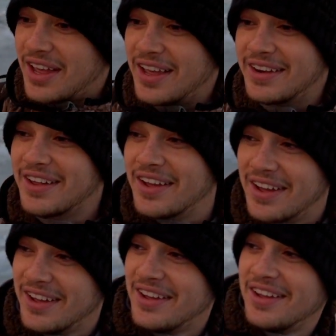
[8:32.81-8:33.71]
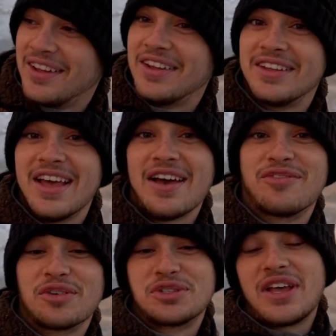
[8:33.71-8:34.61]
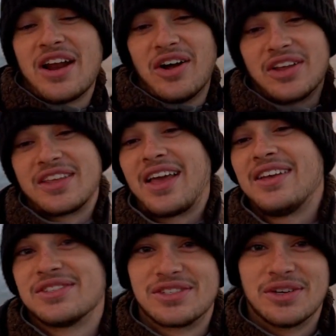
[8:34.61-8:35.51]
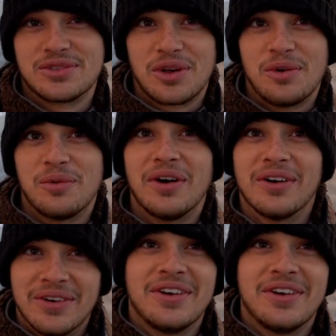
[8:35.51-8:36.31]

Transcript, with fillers: and uh, yeah, first day to hunt in Kansas, so it's going well.